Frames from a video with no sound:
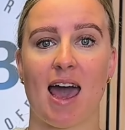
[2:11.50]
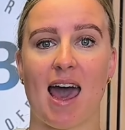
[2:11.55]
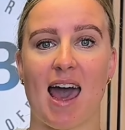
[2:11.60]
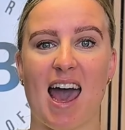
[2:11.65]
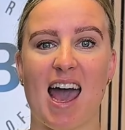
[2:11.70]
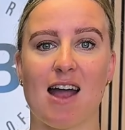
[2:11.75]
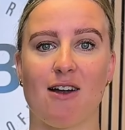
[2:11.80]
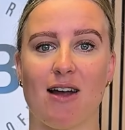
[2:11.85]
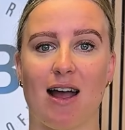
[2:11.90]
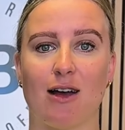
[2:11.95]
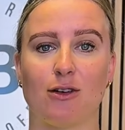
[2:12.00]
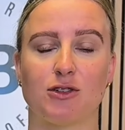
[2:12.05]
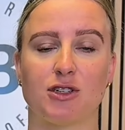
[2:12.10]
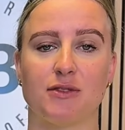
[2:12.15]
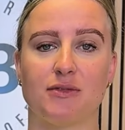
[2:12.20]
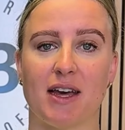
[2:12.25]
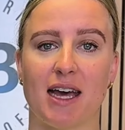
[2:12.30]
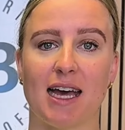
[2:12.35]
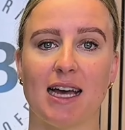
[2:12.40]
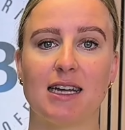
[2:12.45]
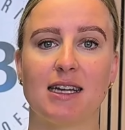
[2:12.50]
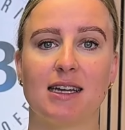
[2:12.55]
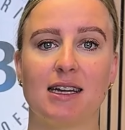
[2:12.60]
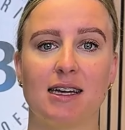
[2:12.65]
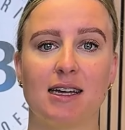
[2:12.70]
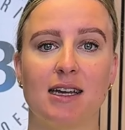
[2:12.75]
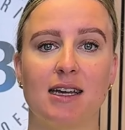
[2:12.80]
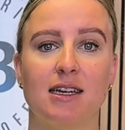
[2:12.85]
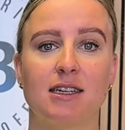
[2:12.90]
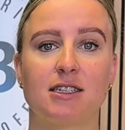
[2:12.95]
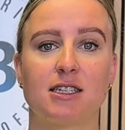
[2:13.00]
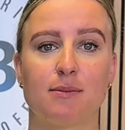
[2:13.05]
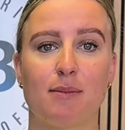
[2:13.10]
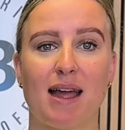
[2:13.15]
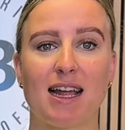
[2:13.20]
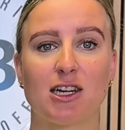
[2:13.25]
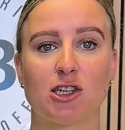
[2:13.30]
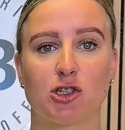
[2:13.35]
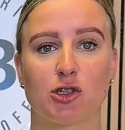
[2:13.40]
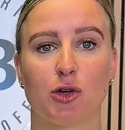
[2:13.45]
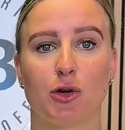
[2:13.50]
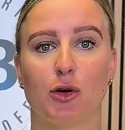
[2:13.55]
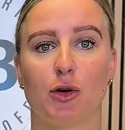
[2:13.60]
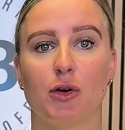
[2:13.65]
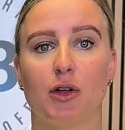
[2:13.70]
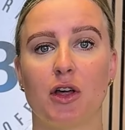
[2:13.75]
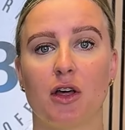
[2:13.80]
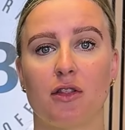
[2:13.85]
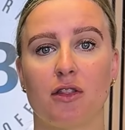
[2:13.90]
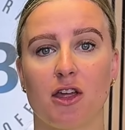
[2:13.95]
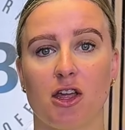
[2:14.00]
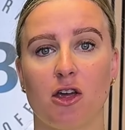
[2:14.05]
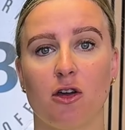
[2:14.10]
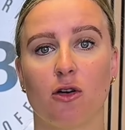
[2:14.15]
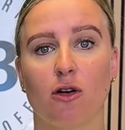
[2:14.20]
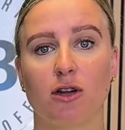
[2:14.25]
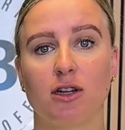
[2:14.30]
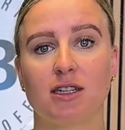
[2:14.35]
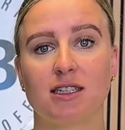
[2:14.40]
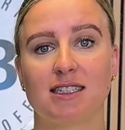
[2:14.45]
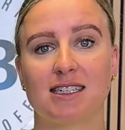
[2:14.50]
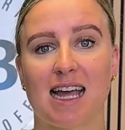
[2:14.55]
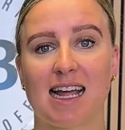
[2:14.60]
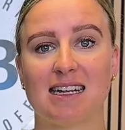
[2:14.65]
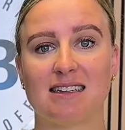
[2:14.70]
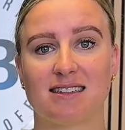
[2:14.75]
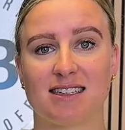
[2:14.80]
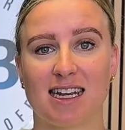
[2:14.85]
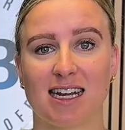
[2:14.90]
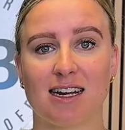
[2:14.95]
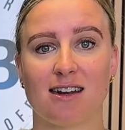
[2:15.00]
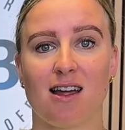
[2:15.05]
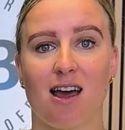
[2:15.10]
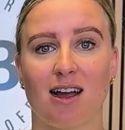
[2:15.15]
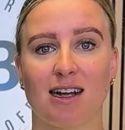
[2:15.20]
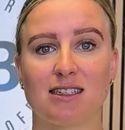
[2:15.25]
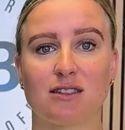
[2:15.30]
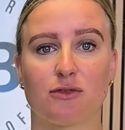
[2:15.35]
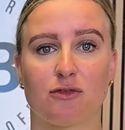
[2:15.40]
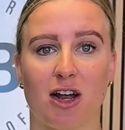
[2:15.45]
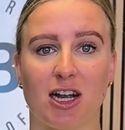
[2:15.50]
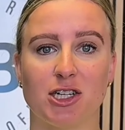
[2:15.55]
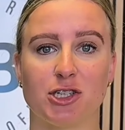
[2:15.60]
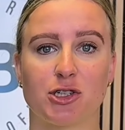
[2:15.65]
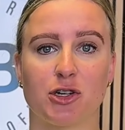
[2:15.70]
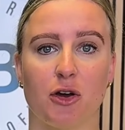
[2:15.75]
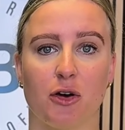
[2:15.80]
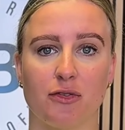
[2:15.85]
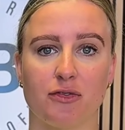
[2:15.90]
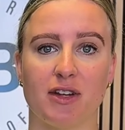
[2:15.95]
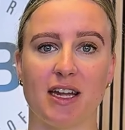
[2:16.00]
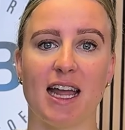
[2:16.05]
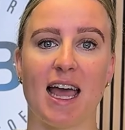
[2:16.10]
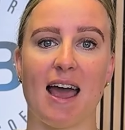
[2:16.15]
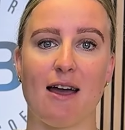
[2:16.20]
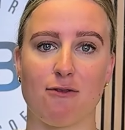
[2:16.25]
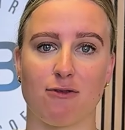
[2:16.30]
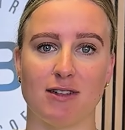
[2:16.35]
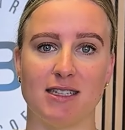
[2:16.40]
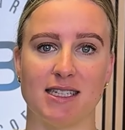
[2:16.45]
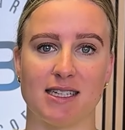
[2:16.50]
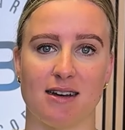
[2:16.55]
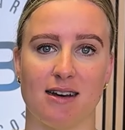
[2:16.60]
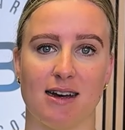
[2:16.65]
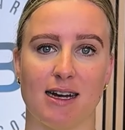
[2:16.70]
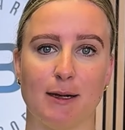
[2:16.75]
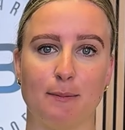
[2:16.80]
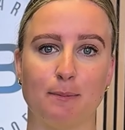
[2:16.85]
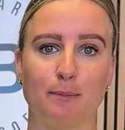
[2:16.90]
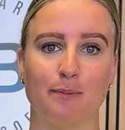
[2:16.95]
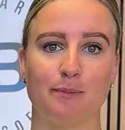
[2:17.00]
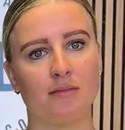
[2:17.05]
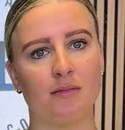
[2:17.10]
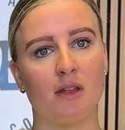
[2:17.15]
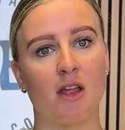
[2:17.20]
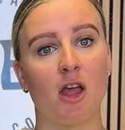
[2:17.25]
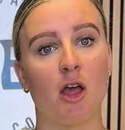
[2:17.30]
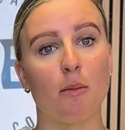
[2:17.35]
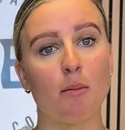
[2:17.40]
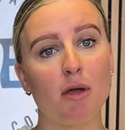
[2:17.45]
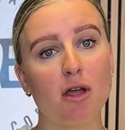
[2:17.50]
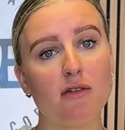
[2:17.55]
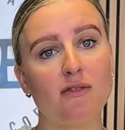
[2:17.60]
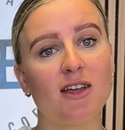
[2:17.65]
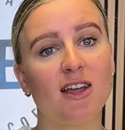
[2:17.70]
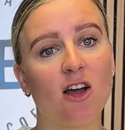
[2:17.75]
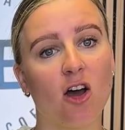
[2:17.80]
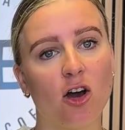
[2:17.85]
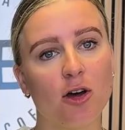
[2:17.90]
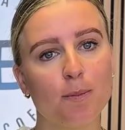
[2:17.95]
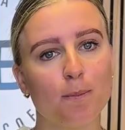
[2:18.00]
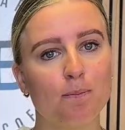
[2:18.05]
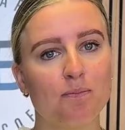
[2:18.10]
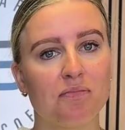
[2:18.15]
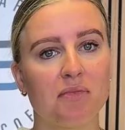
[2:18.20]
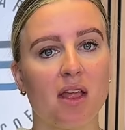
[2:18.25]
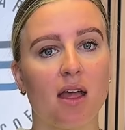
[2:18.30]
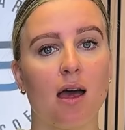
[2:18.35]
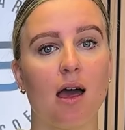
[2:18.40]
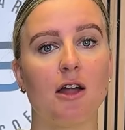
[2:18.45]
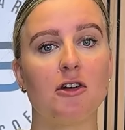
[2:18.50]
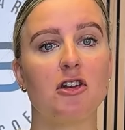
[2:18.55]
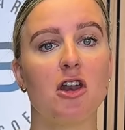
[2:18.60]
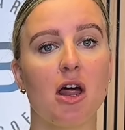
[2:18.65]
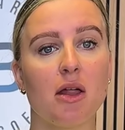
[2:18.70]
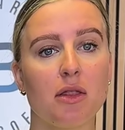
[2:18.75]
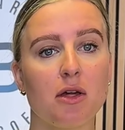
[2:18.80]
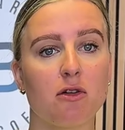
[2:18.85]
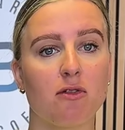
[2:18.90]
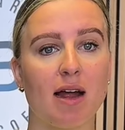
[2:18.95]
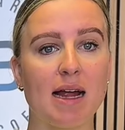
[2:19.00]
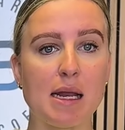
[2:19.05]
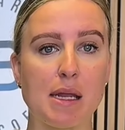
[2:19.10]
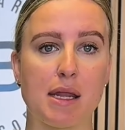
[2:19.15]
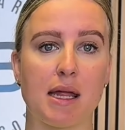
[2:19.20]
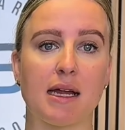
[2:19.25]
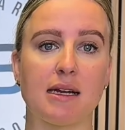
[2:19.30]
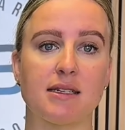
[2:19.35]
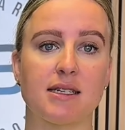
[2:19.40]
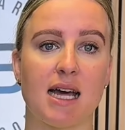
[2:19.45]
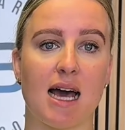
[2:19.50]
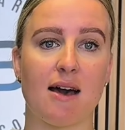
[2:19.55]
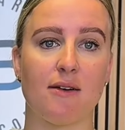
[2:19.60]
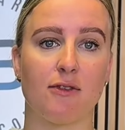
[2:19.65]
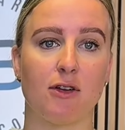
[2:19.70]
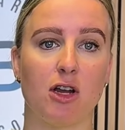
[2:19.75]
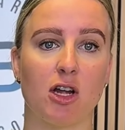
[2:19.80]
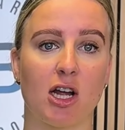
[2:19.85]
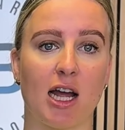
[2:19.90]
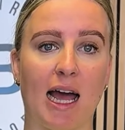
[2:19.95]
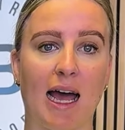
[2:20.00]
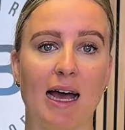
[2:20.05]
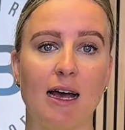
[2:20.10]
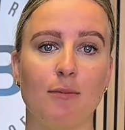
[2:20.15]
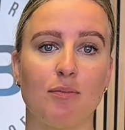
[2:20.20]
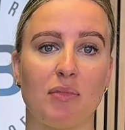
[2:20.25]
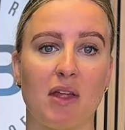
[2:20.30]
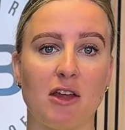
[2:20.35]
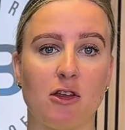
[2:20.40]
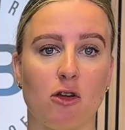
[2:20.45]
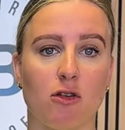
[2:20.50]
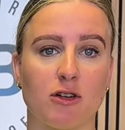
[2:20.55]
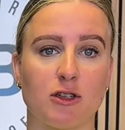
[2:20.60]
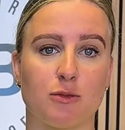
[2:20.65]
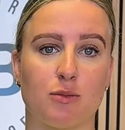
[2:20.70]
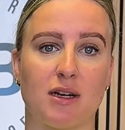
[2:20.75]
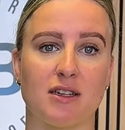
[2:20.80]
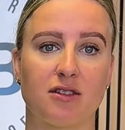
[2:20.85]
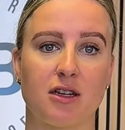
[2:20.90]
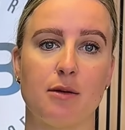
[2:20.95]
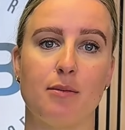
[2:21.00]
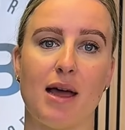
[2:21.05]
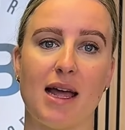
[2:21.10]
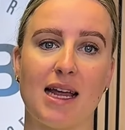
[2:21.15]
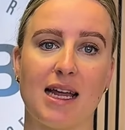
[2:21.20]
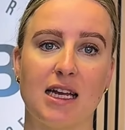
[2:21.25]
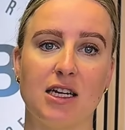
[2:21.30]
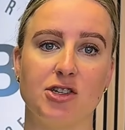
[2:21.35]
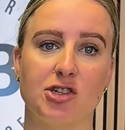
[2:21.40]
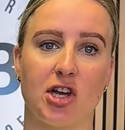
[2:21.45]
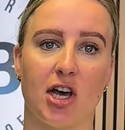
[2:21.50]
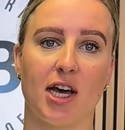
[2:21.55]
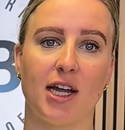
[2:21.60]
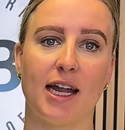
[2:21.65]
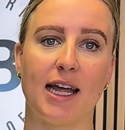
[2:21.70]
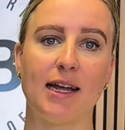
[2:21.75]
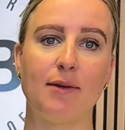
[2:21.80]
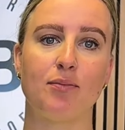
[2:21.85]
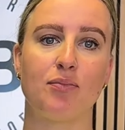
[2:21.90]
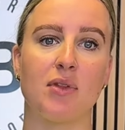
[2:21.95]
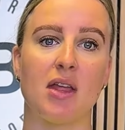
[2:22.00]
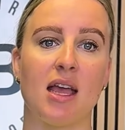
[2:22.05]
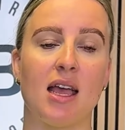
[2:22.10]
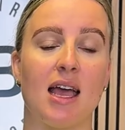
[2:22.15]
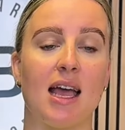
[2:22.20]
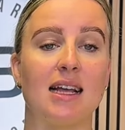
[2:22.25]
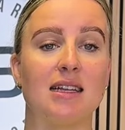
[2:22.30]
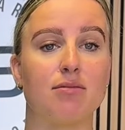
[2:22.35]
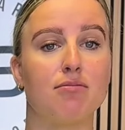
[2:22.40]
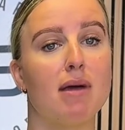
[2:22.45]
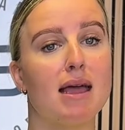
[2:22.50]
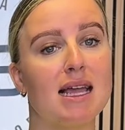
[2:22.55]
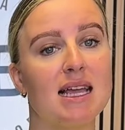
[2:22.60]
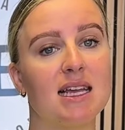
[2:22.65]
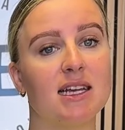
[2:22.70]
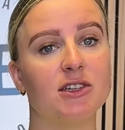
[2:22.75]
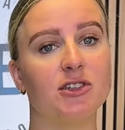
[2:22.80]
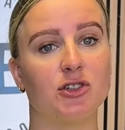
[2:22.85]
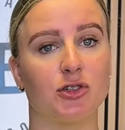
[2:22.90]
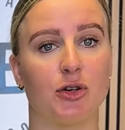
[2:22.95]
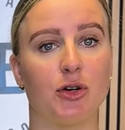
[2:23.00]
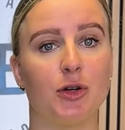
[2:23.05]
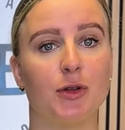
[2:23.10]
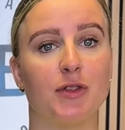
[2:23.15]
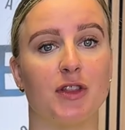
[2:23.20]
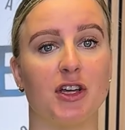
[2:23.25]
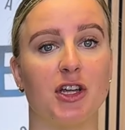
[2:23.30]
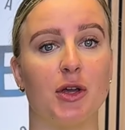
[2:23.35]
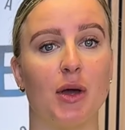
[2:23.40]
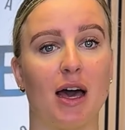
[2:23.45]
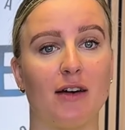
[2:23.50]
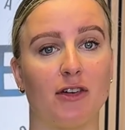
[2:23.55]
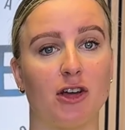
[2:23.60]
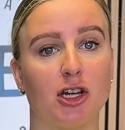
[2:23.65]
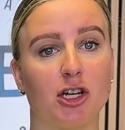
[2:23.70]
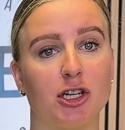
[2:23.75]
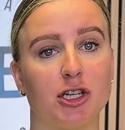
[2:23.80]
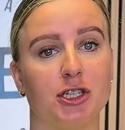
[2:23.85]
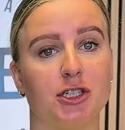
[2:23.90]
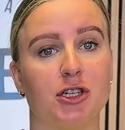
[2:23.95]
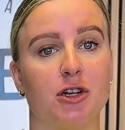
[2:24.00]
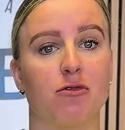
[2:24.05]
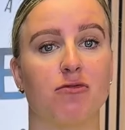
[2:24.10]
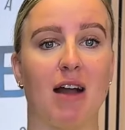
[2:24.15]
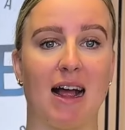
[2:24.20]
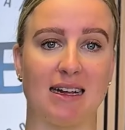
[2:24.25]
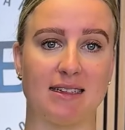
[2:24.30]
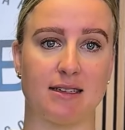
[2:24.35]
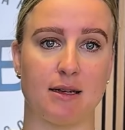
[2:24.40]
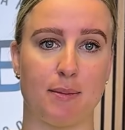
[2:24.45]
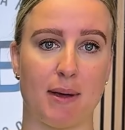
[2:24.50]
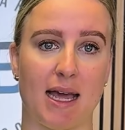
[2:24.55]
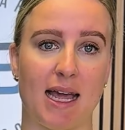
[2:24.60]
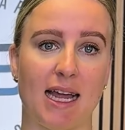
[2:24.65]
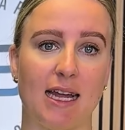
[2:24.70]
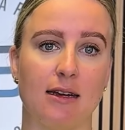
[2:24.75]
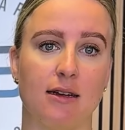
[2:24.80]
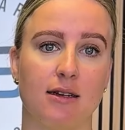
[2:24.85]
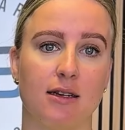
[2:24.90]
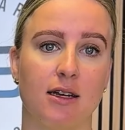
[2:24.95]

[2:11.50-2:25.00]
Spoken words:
air out of it, to make sure that you're tasting nice fresh coffee every time. Moving on, another great thing to have a look at in your espresso making journey is making sure that you have a good recipe.